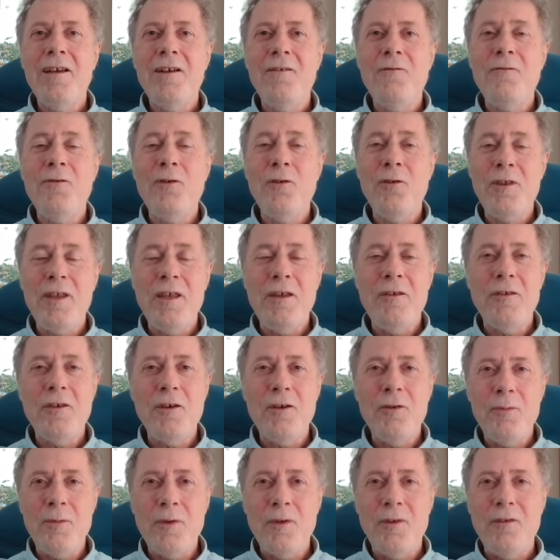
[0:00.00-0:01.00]
for these
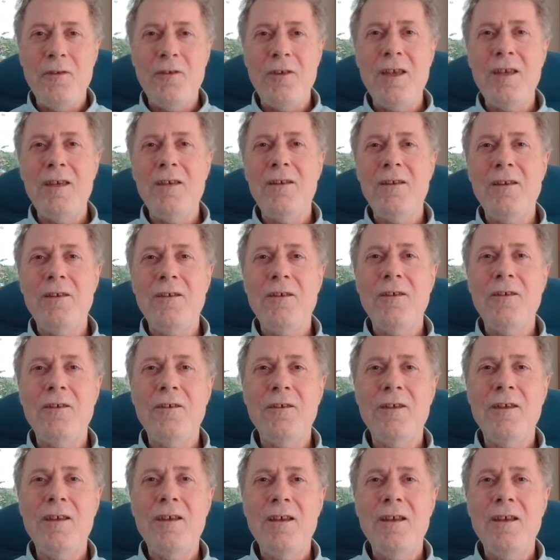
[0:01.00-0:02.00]
open
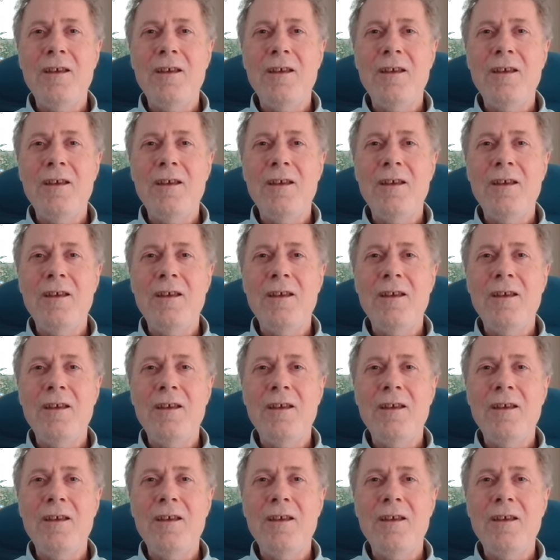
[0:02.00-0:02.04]
centers,